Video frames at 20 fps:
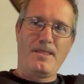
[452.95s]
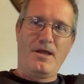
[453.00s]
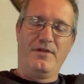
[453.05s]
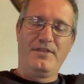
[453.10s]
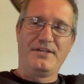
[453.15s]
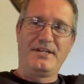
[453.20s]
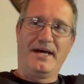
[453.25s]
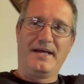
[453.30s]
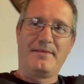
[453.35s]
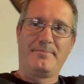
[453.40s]

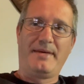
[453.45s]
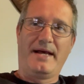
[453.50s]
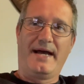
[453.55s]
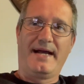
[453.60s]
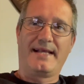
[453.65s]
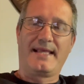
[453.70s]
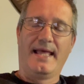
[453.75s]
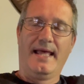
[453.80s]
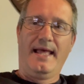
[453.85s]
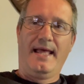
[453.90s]
on the
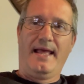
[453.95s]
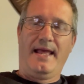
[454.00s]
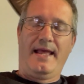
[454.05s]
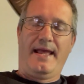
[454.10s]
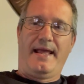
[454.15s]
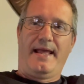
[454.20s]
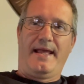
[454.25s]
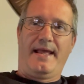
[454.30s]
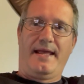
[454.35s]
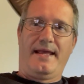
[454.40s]
Dynapack,
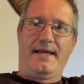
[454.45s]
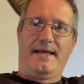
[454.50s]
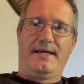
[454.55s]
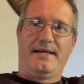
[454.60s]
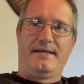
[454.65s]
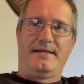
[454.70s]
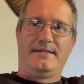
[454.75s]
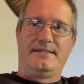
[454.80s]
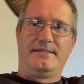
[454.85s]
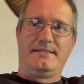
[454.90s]

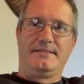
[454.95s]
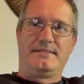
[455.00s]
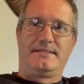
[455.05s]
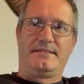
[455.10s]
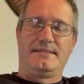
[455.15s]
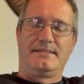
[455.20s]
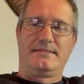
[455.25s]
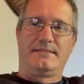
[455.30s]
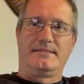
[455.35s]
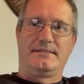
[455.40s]

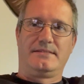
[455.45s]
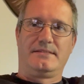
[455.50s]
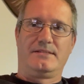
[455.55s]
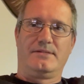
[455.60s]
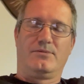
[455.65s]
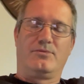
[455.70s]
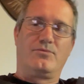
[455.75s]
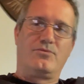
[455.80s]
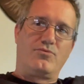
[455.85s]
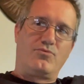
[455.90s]
and
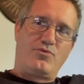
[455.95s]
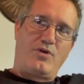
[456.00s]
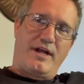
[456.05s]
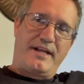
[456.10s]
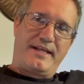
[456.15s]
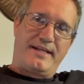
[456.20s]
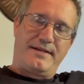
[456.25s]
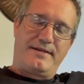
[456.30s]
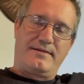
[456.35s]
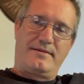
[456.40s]

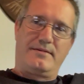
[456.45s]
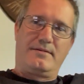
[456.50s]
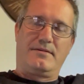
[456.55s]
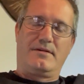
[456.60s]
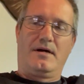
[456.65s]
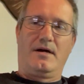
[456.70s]
run it.